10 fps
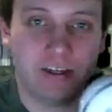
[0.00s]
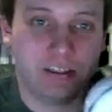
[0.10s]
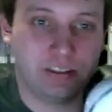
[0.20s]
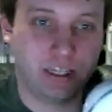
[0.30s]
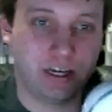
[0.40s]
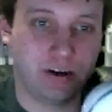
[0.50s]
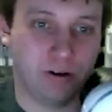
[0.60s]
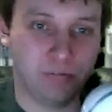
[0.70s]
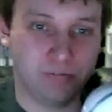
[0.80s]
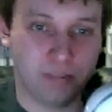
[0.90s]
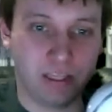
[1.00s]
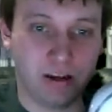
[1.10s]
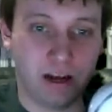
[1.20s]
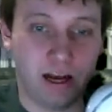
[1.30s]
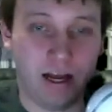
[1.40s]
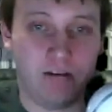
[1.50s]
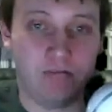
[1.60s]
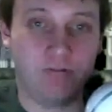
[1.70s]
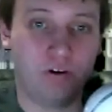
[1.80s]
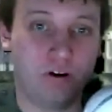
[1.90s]
So
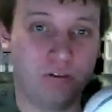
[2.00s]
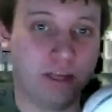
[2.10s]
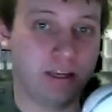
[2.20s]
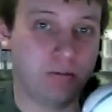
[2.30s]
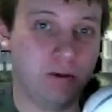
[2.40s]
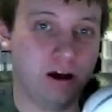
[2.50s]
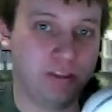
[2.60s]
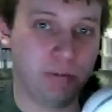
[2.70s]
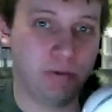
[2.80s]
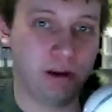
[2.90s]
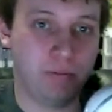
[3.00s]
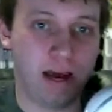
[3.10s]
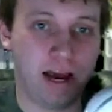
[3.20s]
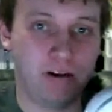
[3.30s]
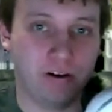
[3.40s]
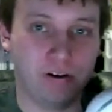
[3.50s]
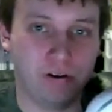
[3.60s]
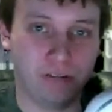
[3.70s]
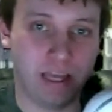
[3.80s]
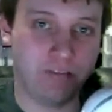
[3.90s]
for like a month, I put up a how to
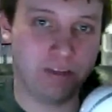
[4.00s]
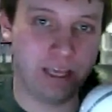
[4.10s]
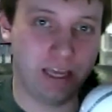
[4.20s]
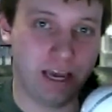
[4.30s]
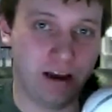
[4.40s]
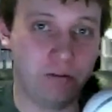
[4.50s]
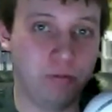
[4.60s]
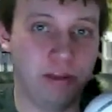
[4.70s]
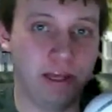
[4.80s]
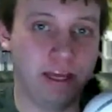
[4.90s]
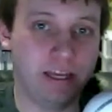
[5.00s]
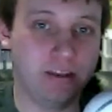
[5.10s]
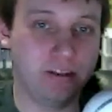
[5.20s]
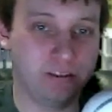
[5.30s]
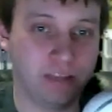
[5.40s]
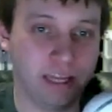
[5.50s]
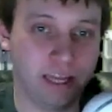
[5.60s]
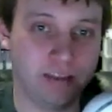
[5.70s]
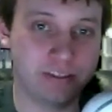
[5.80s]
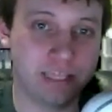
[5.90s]
navigate, how to play thing
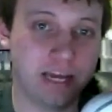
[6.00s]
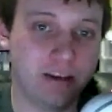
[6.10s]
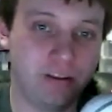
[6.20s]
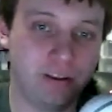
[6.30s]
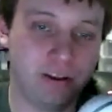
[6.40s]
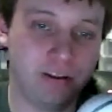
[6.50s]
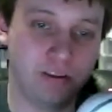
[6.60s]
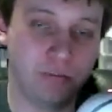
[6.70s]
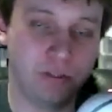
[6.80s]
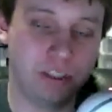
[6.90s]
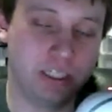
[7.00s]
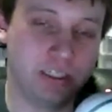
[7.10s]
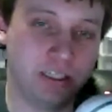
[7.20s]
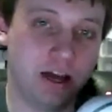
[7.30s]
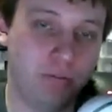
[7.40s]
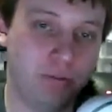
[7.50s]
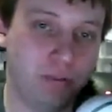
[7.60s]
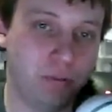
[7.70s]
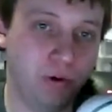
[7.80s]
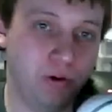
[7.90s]
on the side of the machine to help
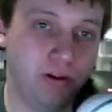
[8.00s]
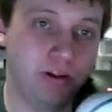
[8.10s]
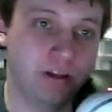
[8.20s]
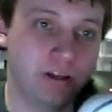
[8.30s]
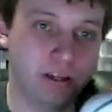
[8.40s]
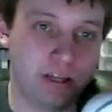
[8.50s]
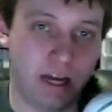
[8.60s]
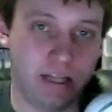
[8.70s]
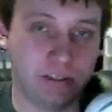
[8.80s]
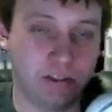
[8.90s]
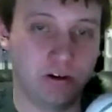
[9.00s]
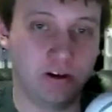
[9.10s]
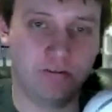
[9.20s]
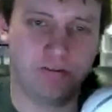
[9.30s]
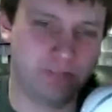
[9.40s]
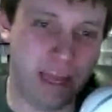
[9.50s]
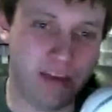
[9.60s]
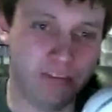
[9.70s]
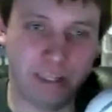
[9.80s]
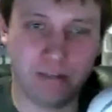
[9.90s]
people sort of
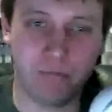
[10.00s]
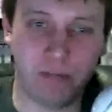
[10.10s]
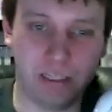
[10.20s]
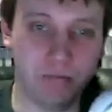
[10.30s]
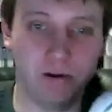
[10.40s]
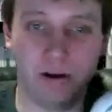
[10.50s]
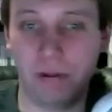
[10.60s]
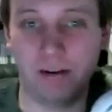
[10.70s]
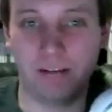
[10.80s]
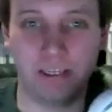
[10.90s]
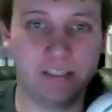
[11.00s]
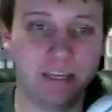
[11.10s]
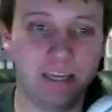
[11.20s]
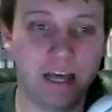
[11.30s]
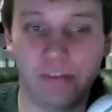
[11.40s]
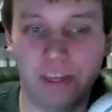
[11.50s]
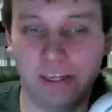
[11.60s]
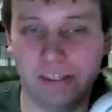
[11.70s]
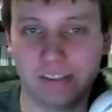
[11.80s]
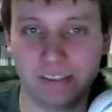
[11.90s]
navigate the menu, but apparently it did
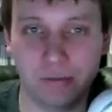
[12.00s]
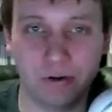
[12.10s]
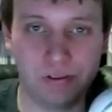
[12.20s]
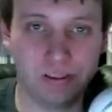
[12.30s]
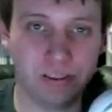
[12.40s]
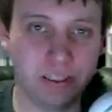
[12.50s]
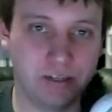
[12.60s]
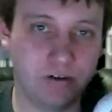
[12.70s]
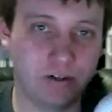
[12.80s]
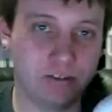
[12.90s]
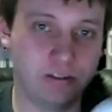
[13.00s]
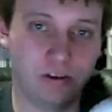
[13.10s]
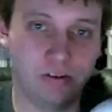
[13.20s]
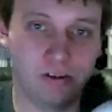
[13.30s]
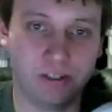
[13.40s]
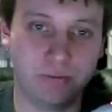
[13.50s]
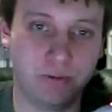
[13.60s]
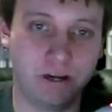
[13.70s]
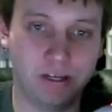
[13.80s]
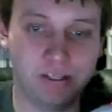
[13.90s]
nothing, supposedly, according to the owners.
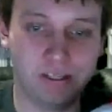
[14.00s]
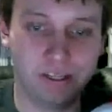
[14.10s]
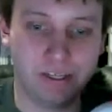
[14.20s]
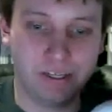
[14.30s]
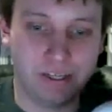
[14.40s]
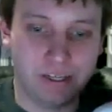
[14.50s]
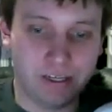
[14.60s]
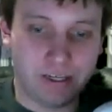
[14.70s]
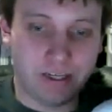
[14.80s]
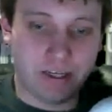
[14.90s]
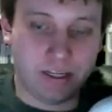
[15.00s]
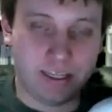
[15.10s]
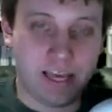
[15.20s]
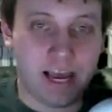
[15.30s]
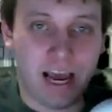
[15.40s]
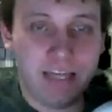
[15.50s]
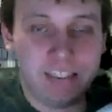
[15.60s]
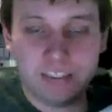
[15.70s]
But yeah, I